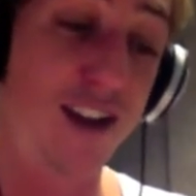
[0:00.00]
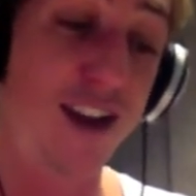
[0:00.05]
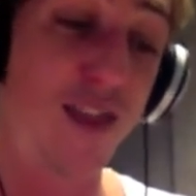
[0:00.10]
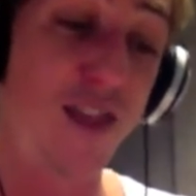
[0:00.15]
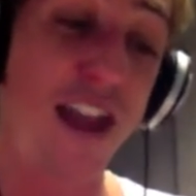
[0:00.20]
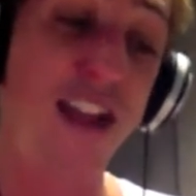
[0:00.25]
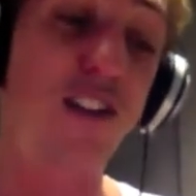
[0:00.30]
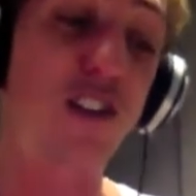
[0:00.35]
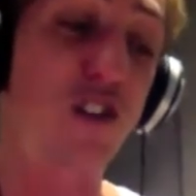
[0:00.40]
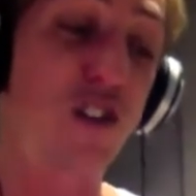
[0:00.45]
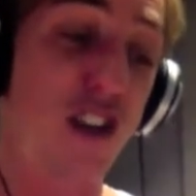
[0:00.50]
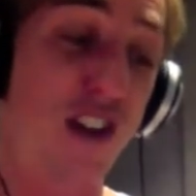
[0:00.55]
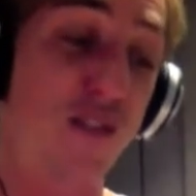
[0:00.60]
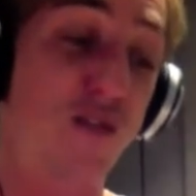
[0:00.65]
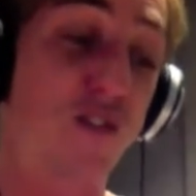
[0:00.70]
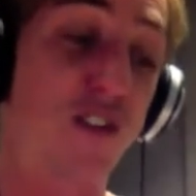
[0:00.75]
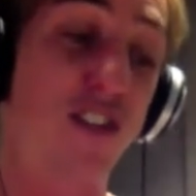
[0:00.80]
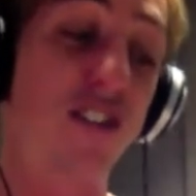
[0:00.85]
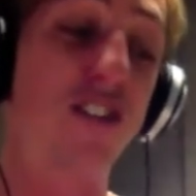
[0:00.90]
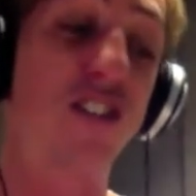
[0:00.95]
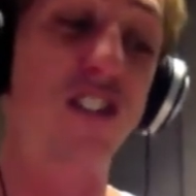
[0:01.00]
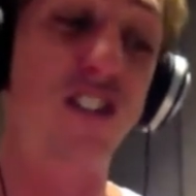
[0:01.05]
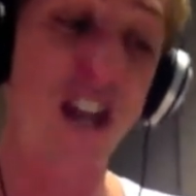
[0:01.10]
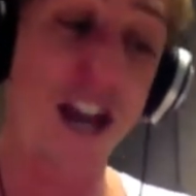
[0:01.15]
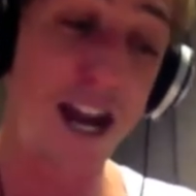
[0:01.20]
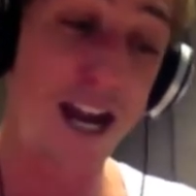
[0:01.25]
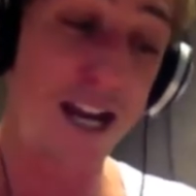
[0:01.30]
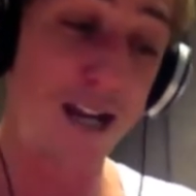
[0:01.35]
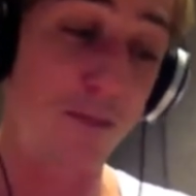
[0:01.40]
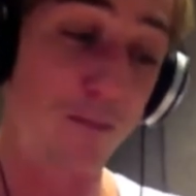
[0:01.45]
That's just
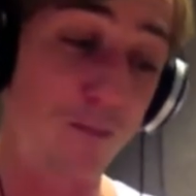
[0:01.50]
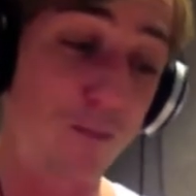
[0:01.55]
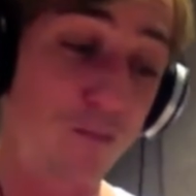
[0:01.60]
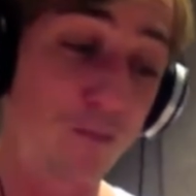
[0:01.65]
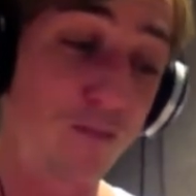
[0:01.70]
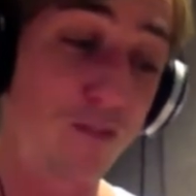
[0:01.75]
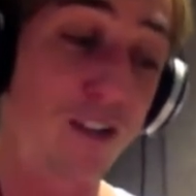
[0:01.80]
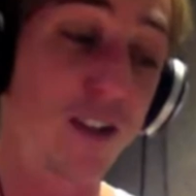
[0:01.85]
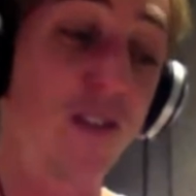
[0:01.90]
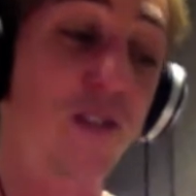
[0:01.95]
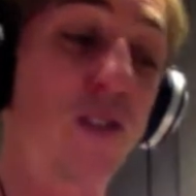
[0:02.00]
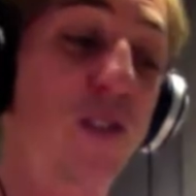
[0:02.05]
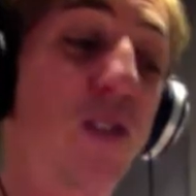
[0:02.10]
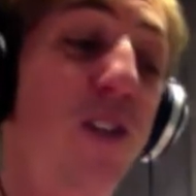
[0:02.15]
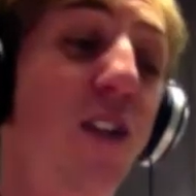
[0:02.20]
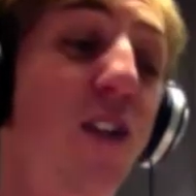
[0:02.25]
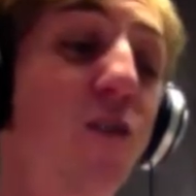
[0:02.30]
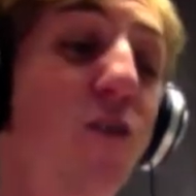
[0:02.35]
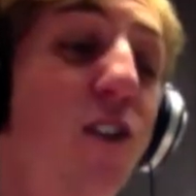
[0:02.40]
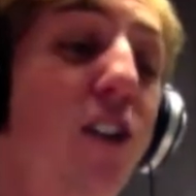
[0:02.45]
insane. Consider